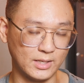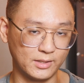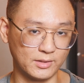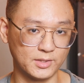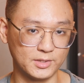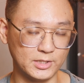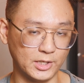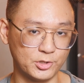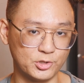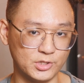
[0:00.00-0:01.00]
like the
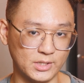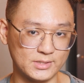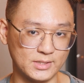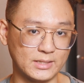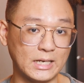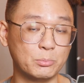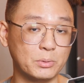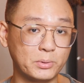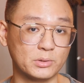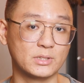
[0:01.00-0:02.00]
1300 GS, they tend to be
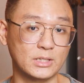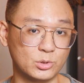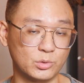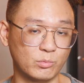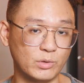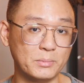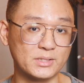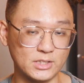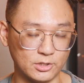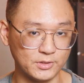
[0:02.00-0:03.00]
built into the rim
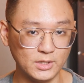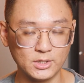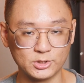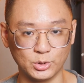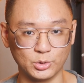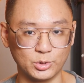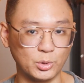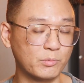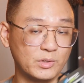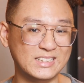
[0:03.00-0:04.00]
itself, so you
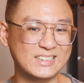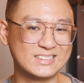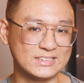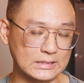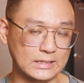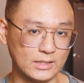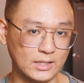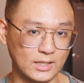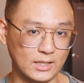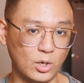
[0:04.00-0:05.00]
don't really see it
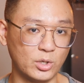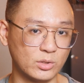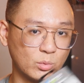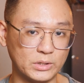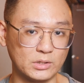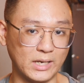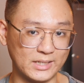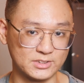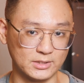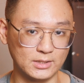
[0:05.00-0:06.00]
on the wheel
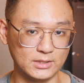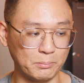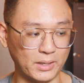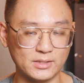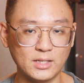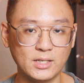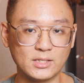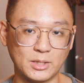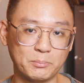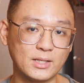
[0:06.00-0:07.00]
externally. But
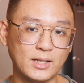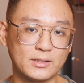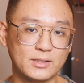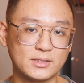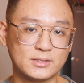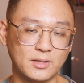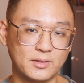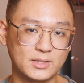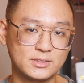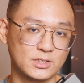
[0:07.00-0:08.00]
something like this,
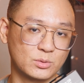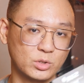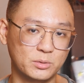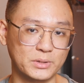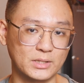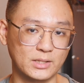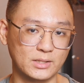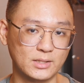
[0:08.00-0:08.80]
it would be